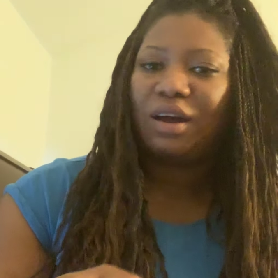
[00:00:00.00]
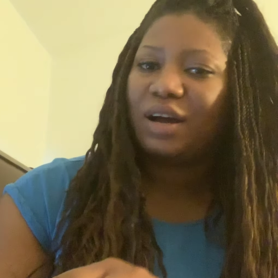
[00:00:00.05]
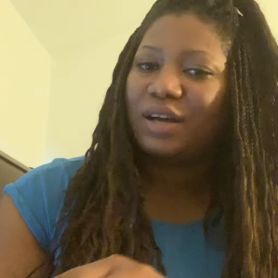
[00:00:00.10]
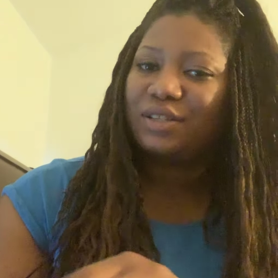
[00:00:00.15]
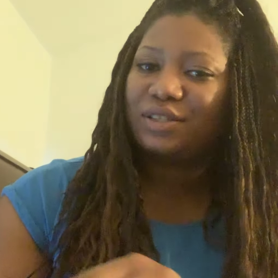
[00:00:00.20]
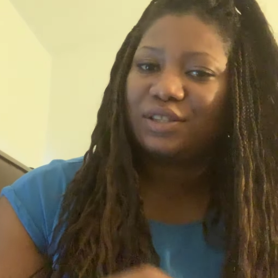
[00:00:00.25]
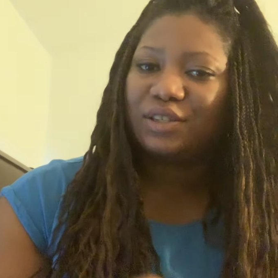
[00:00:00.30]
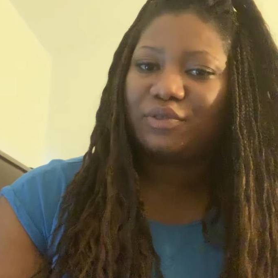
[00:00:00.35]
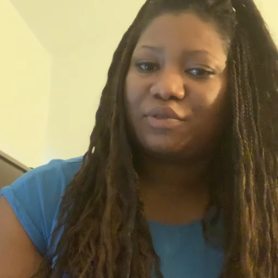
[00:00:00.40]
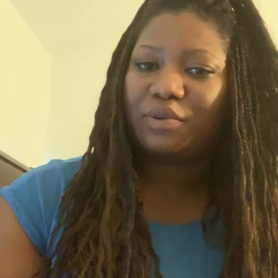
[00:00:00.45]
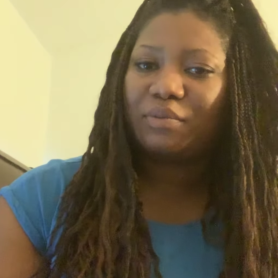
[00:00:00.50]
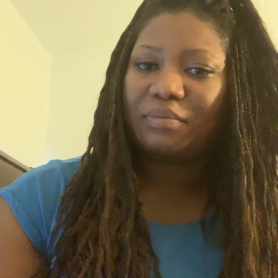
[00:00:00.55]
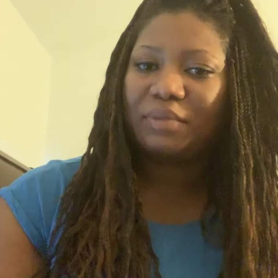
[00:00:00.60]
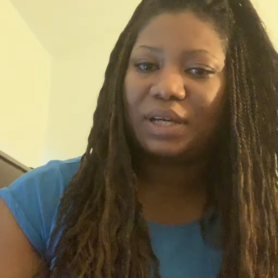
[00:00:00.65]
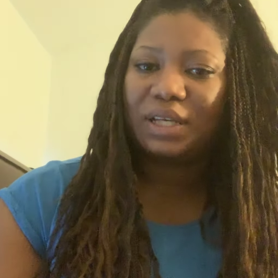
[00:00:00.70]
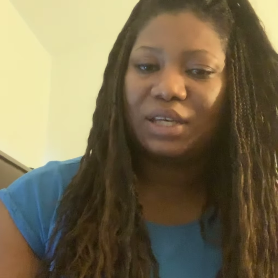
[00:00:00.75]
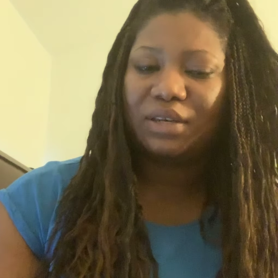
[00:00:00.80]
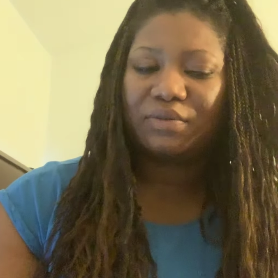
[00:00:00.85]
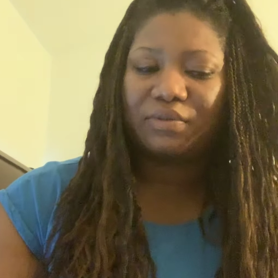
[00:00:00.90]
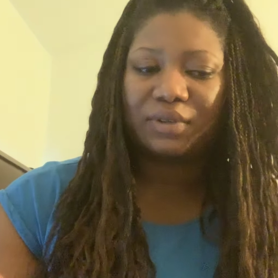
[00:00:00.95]
a general
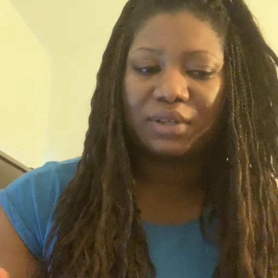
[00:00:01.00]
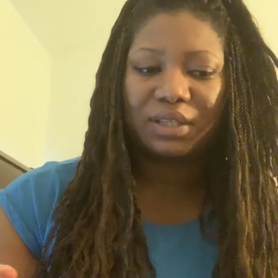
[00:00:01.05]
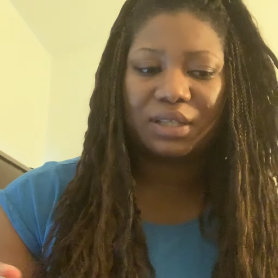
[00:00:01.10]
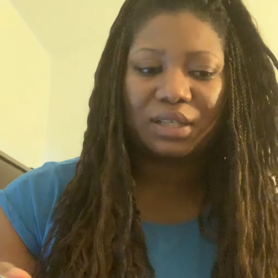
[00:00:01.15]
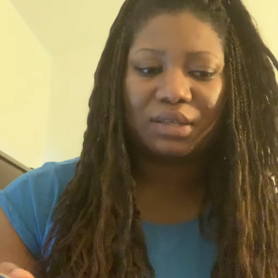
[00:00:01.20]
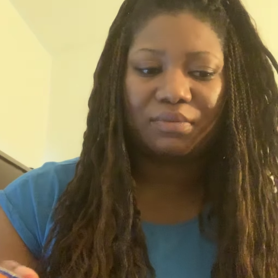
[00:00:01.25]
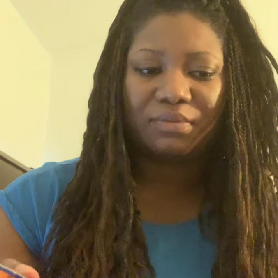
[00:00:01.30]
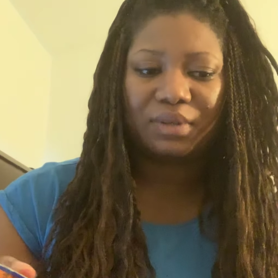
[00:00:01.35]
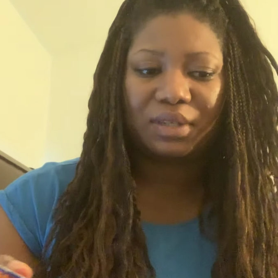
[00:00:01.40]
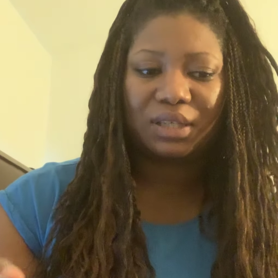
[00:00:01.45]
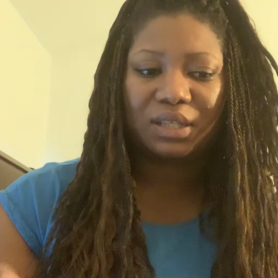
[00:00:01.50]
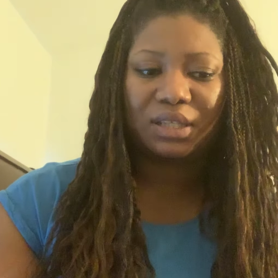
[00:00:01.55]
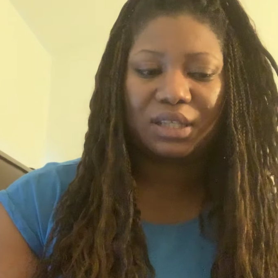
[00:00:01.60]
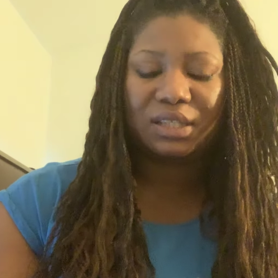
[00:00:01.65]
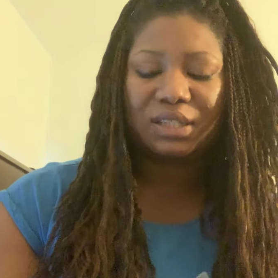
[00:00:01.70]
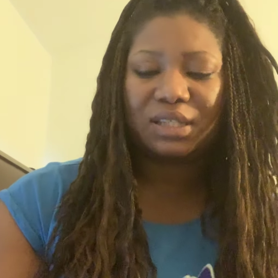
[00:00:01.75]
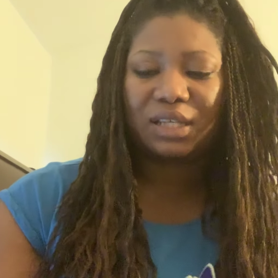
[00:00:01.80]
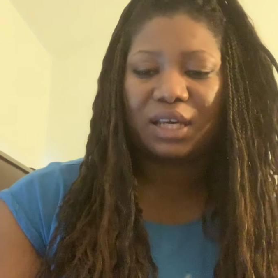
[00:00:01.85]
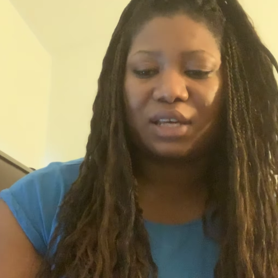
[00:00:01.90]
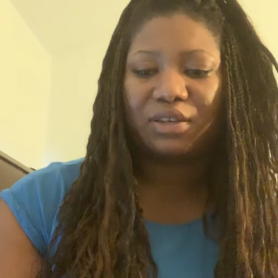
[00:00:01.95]
money reading, but
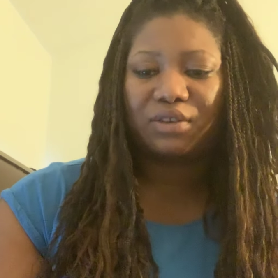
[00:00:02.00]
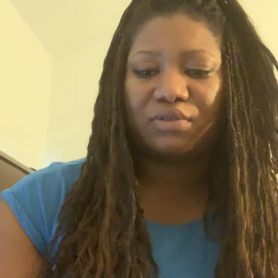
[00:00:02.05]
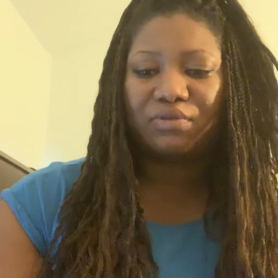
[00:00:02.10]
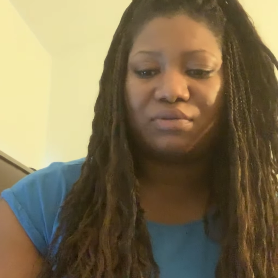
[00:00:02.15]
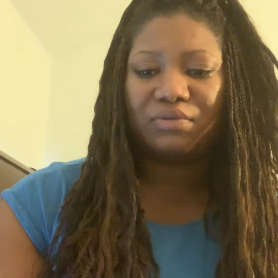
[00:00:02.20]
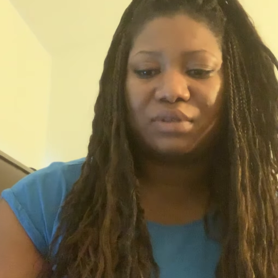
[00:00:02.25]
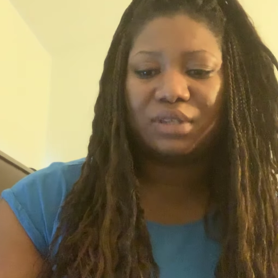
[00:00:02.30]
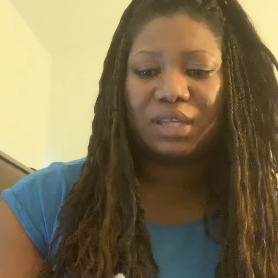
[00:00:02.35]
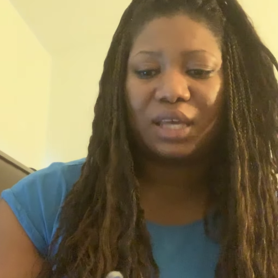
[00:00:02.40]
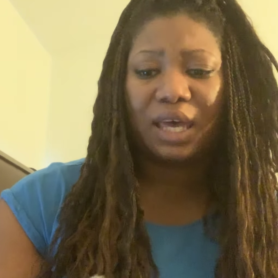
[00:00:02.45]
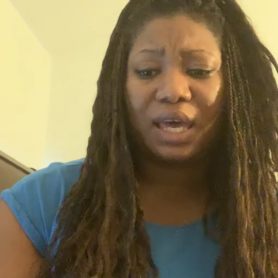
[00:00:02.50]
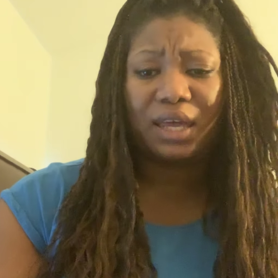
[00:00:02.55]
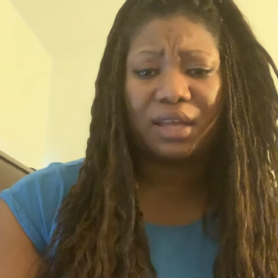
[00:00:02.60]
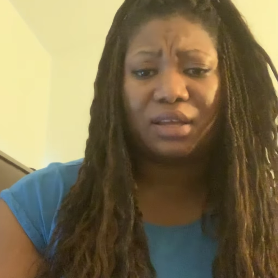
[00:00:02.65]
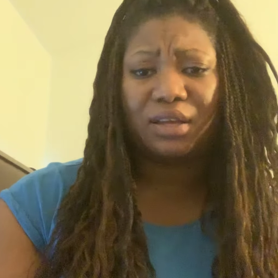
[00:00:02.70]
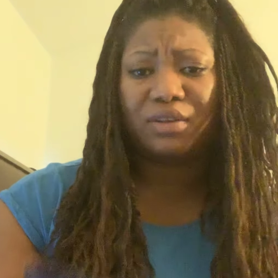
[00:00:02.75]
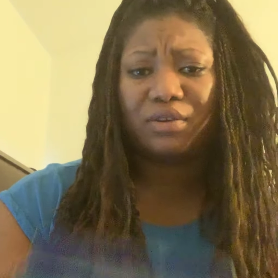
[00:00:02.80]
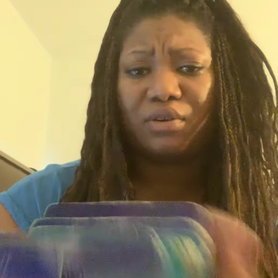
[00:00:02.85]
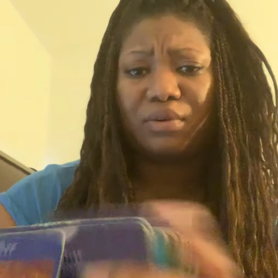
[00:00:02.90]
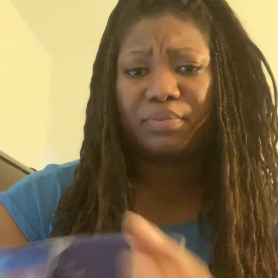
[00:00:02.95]
it's like you
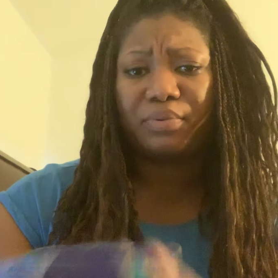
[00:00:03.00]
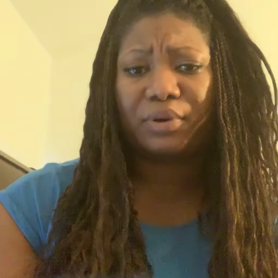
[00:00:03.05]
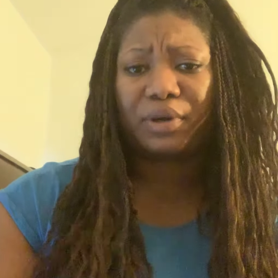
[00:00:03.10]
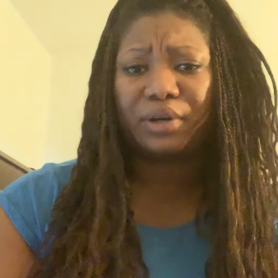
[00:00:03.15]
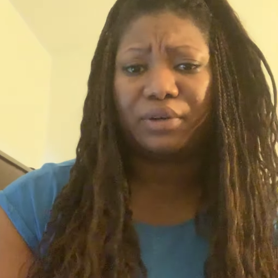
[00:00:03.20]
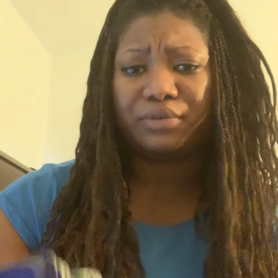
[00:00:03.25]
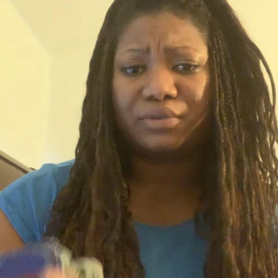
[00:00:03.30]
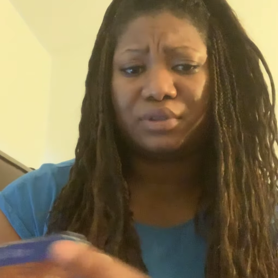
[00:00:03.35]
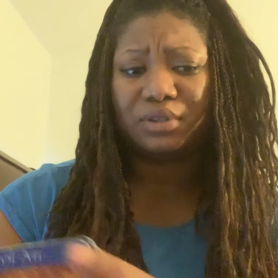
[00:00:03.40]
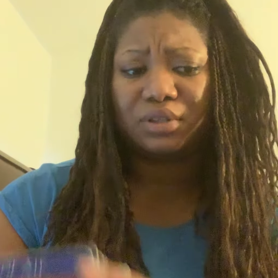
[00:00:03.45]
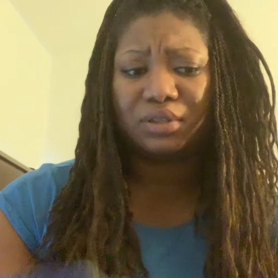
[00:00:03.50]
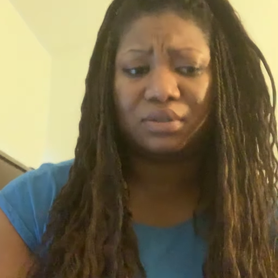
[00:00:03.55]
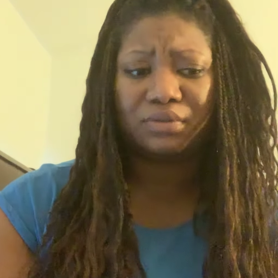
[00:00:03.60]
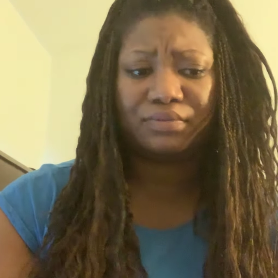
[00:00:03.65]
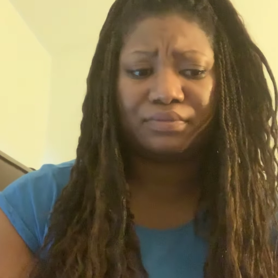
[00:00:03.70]
taking a new approach.